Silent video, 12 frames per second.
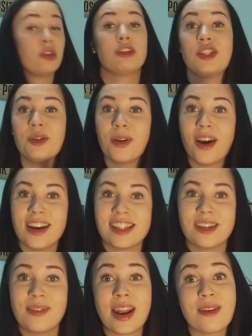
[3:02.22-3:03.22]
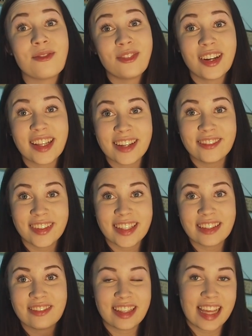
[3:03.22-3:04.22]
So it's super awesome and I'm really,
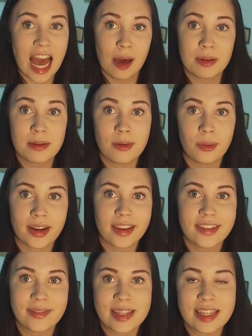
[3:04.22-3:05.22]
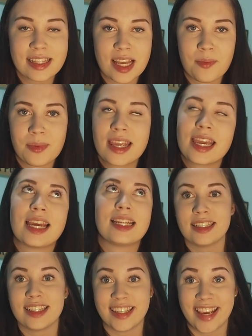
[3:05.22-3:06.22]
really, really happy to be working with this company.
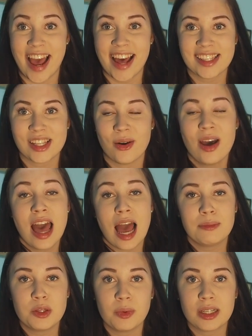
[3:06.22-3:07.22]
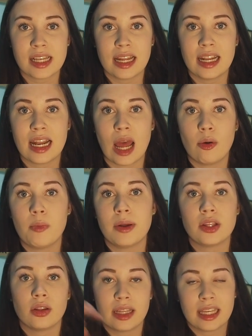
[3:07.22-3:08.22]
And yeah, so I'm super excited. I will put
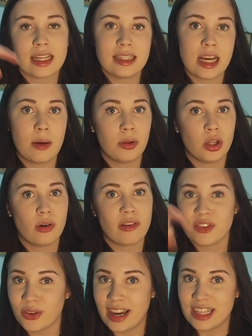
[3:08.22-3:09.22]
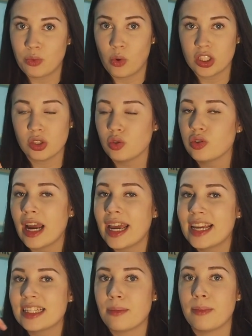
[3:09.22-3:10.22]
their link down below if you guys want to try
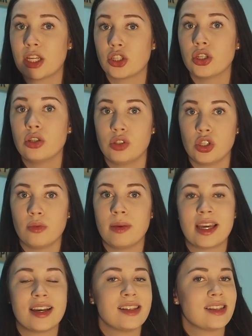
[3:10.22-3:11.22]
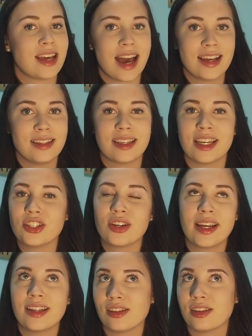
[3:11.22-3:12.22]
it. Make sure you do, because guys, get your
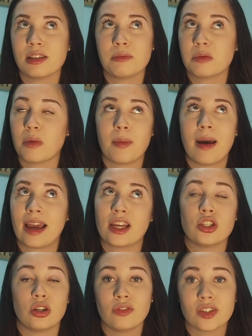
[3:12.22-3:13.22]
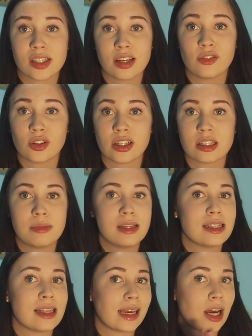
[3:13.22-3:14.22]
hands on some Smart Pack and Dover stuff for
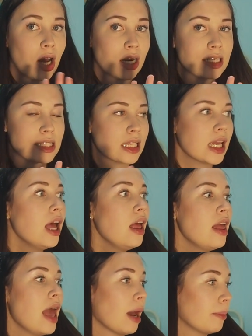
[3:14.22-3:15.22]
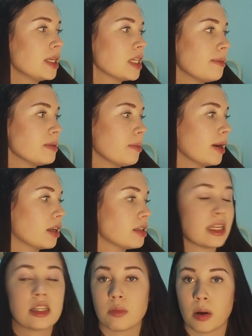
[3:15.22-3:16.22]
Christmas. Like, honestly, how many times am I gonna
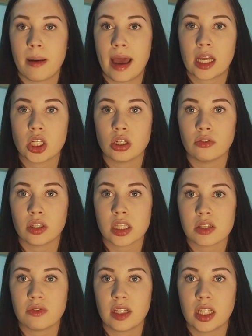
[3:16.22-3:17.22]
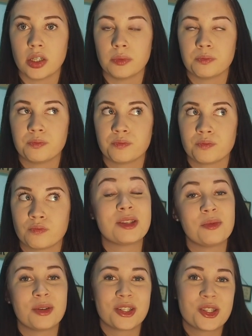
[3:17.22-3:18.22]
say Smart Pack and Dover in this video?
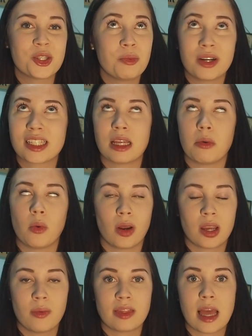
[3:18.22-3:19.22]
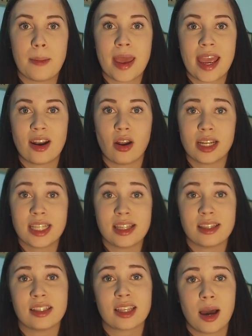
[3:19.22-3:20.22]
Super, super excited to be working with them, and honestly
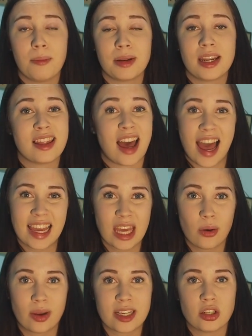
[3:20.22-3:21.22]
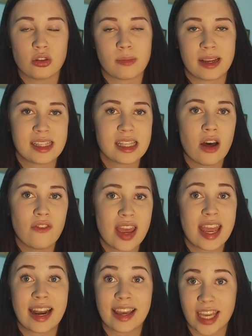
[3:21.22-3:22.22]
this is a company that I can't wait to use myself,
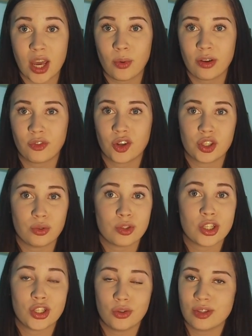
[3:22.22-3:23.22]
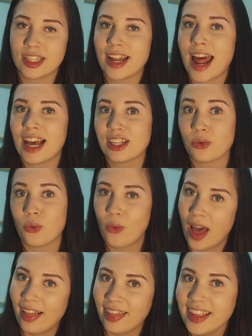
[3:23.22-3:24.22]
and I can't wait for you to use it as
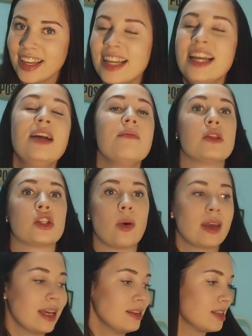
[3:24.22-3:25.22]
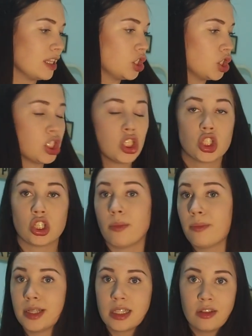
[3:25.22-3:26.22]
well. So I guess let's just
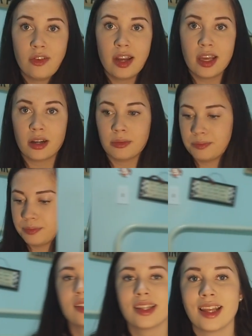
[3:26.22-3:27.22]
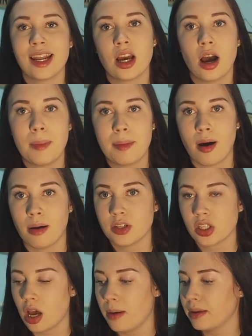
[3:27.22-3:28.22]
jump into the video. Well, the first thing that I got, my mom
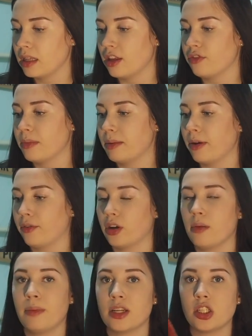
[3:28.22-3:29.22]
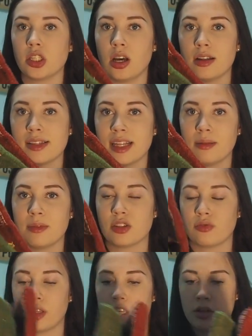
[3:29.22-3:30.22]
just got me and left me in my room, but she got Salem
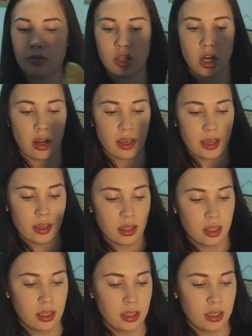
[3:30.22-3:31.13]
this really cute stocking.